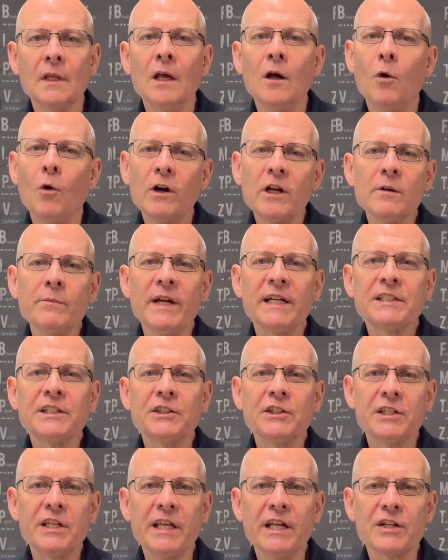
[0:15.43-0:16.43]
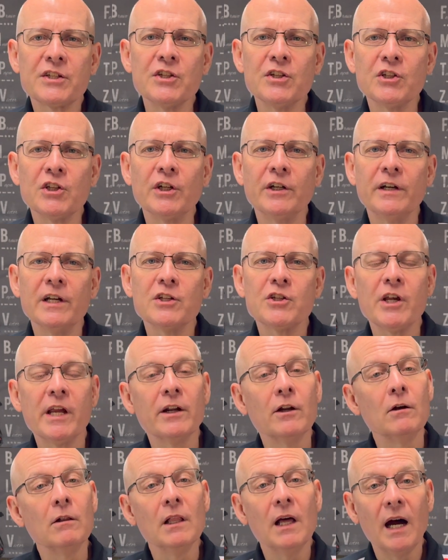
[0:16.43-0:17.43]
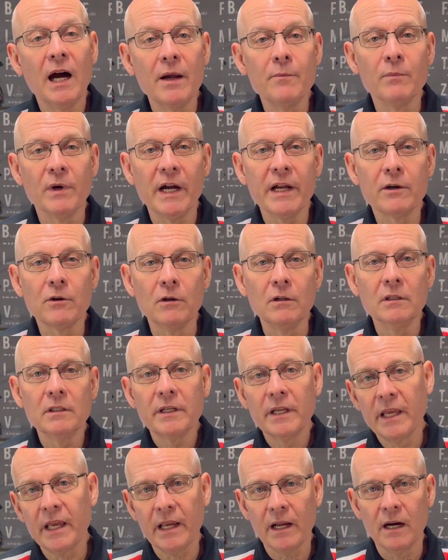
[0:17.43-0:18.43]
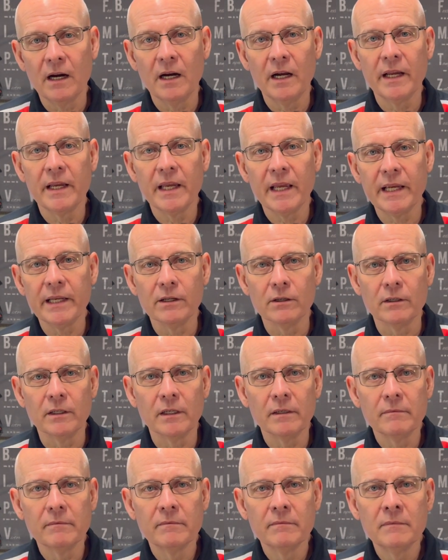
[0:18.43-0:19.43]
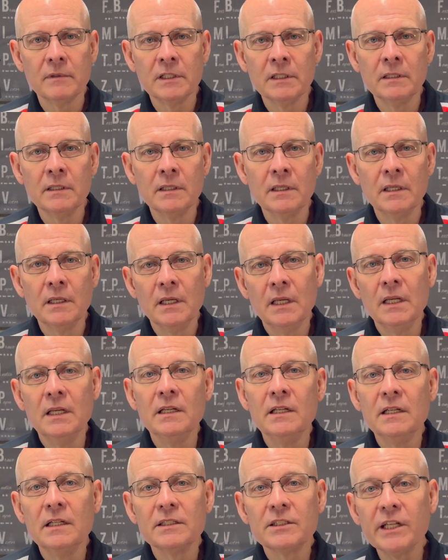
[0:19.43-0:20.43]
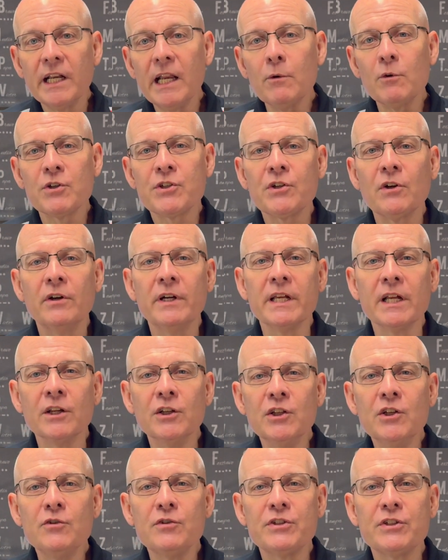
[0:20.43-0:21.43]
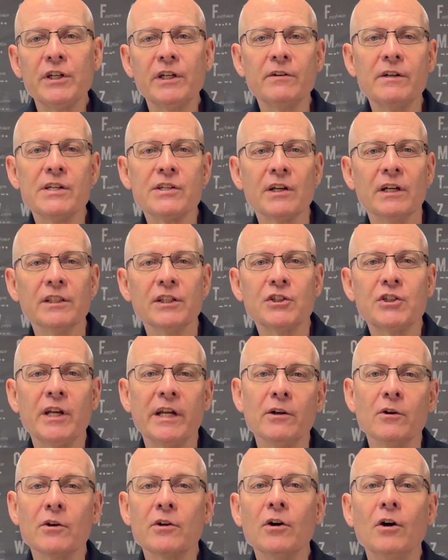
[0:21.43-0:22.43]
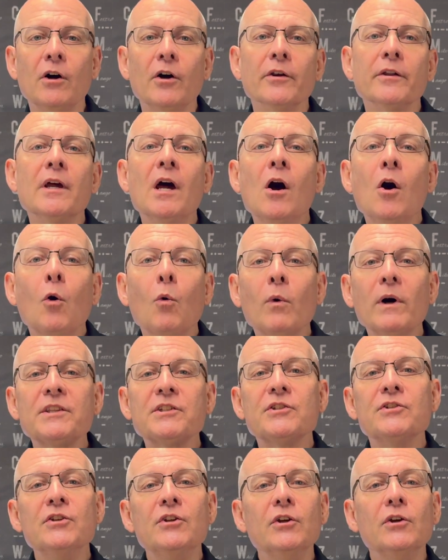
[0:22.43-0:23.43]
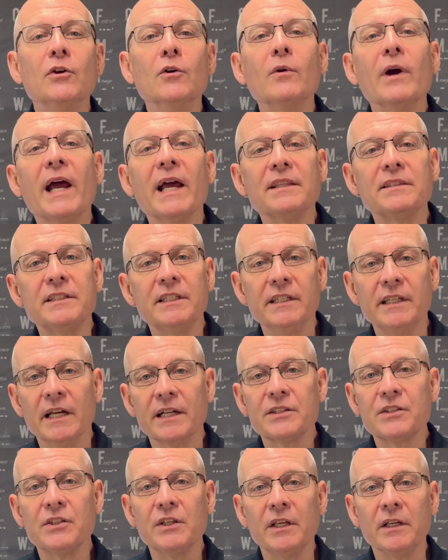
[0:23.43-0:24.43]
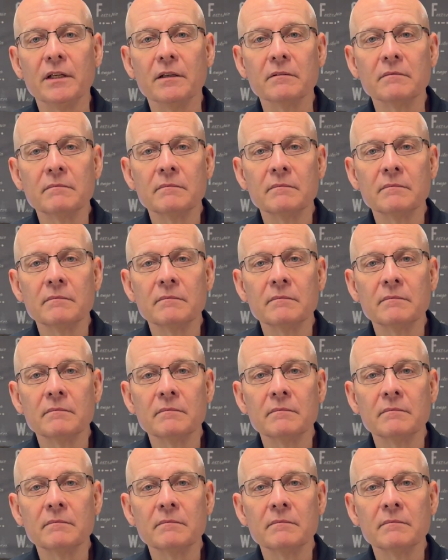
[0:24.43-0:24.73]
Welcome back to the DX Engineering channel. I'm Michael, KI8R. Today we're starting a new series on the channel called What's New at DXE.